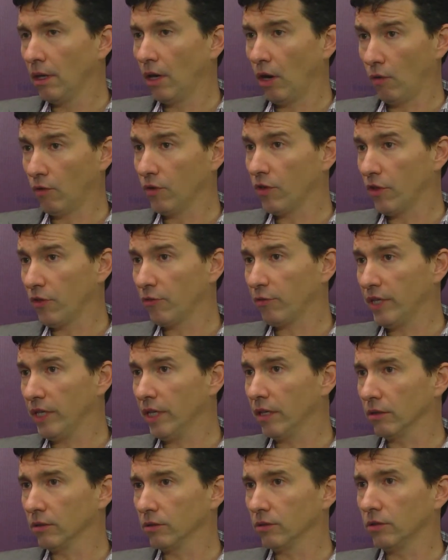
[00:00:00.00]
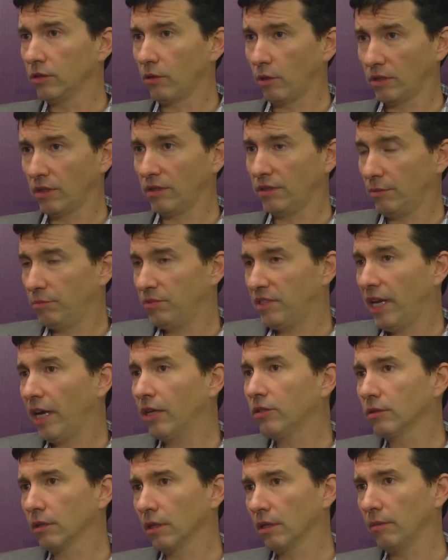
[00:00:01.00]
over the 3 years. So it's a
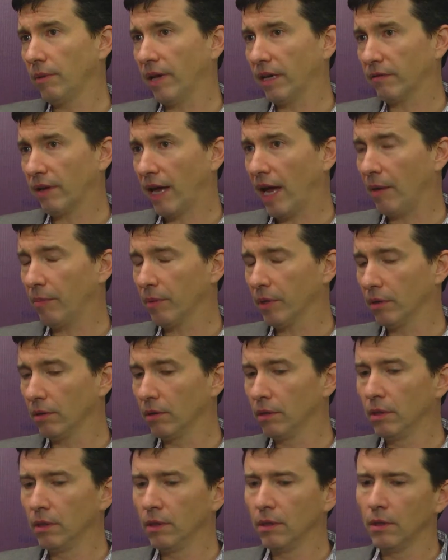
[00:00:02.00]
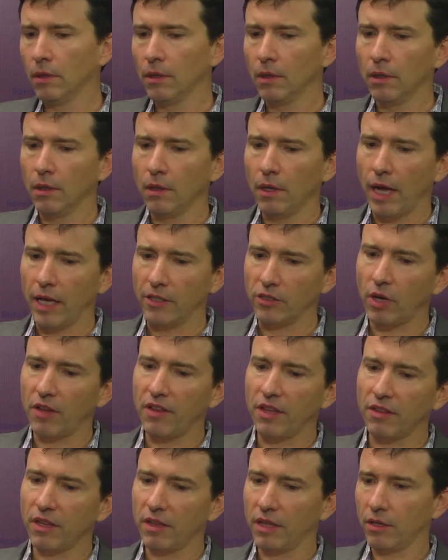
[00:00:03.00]
substantial amount of capital. And so I
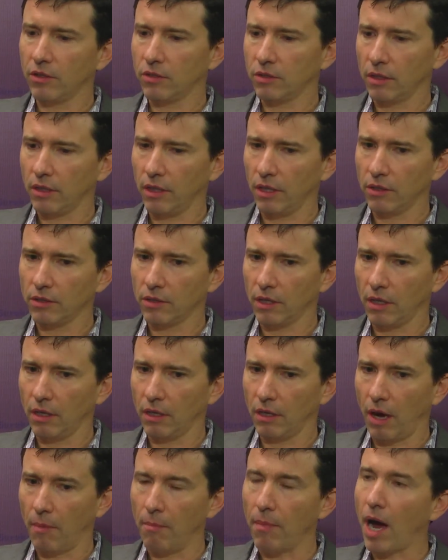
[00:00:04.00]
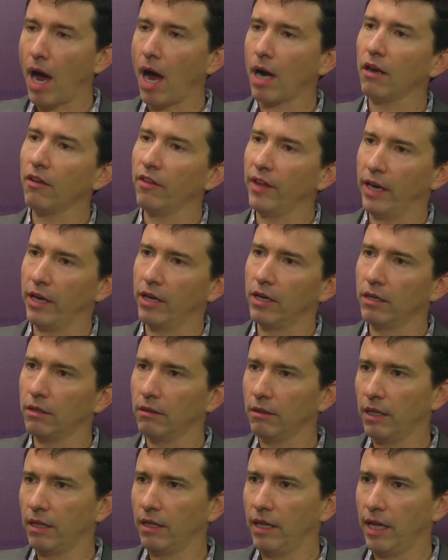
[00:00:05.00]
think that there's a model there
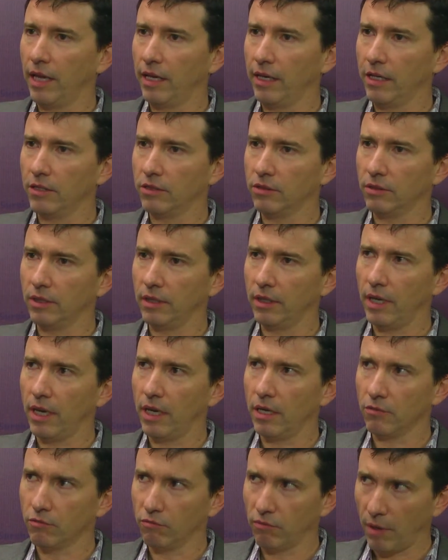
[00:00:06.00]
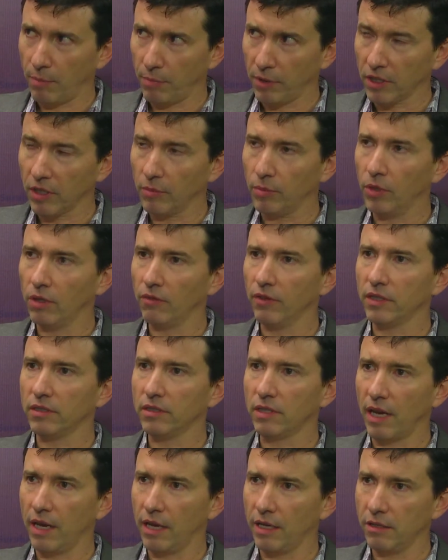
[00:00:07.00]
that is replicable, that
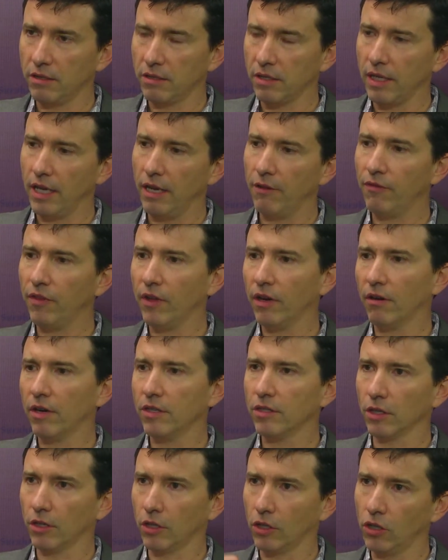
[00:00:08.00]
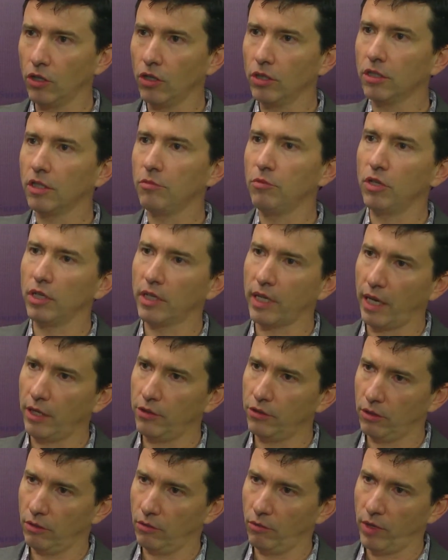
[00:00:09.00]
says if there is a good
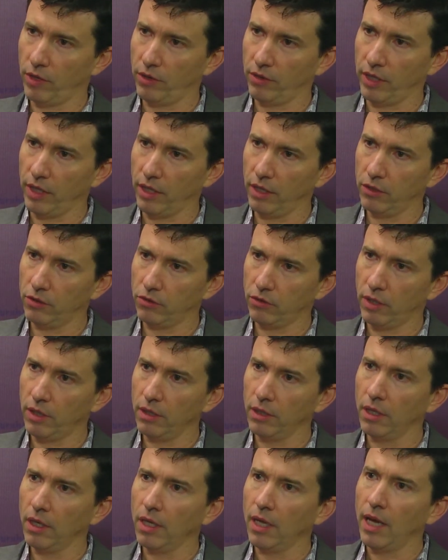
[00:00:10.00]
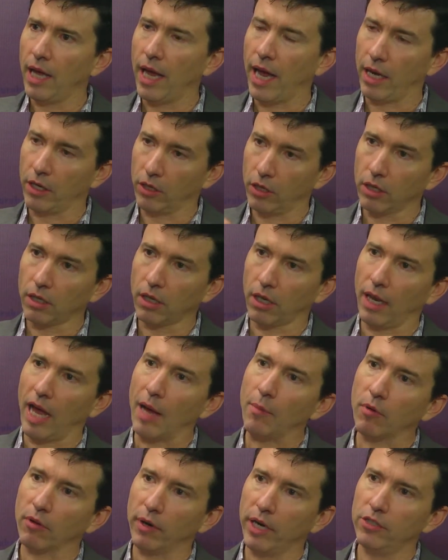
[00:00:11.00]
communication with the industry and a good
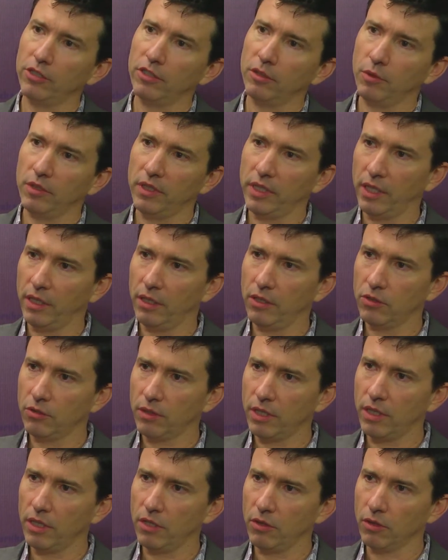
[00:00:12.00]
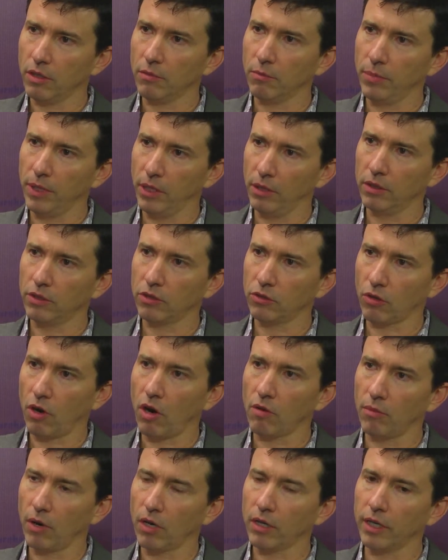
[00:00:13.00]
collaboration with the industry, that you can build a
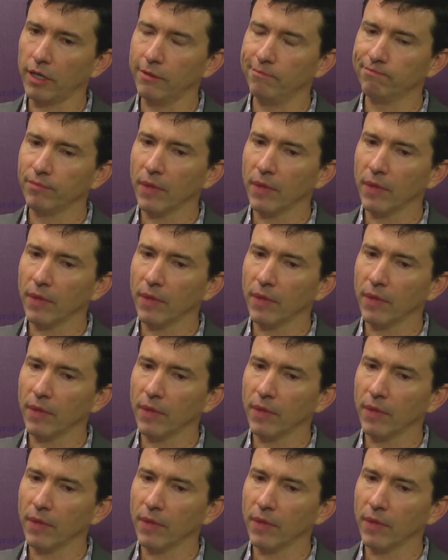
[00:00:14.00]
strong market.